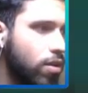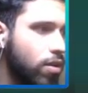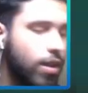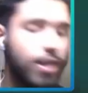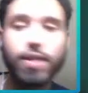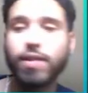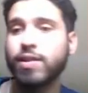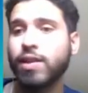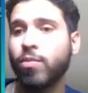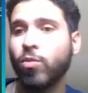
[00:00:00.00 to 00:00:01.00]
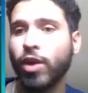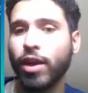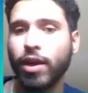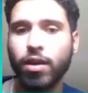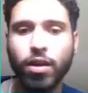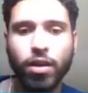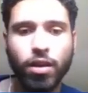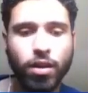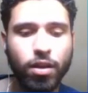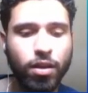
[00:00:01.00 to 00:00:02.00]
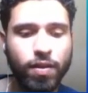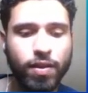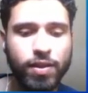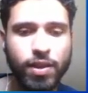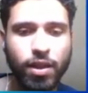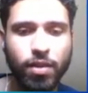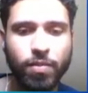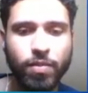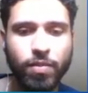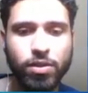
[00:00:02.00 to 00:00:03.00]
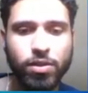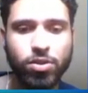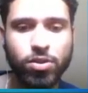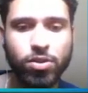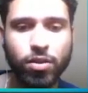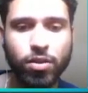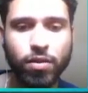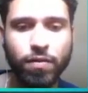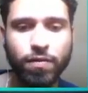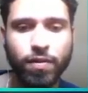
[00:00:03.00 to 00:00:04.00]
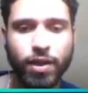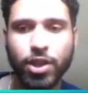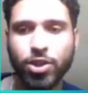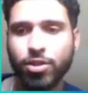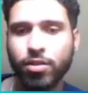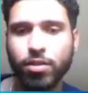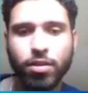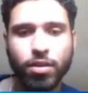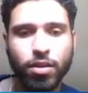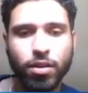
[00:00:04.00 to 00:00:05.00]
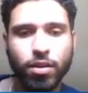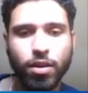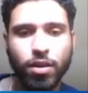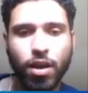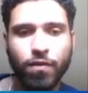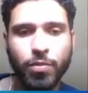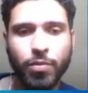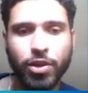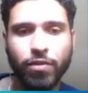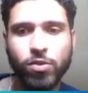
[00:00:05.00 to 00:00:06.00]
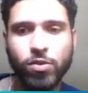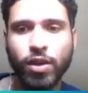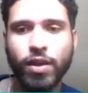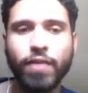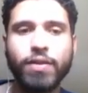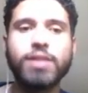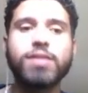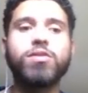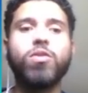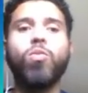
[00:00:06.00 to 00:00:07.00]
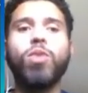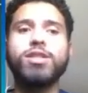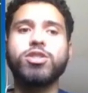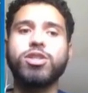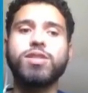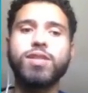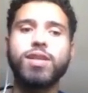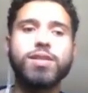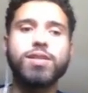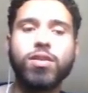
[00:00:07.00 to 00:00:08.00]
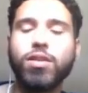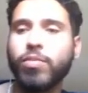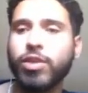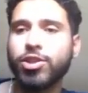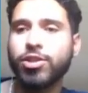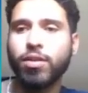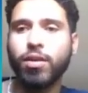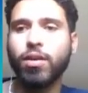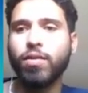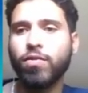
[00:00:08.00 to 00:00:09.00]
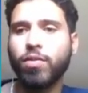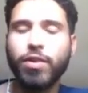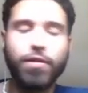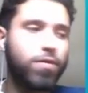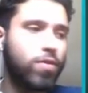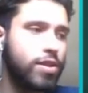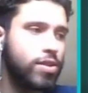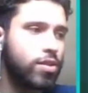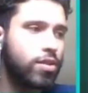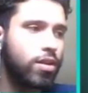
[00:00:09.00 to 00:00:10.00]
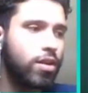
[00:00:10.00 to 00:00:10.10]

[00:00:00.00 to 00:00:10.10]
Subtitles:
It's in the same way, in the same sort of ideation of the previous one. This was just a single image from an influencer,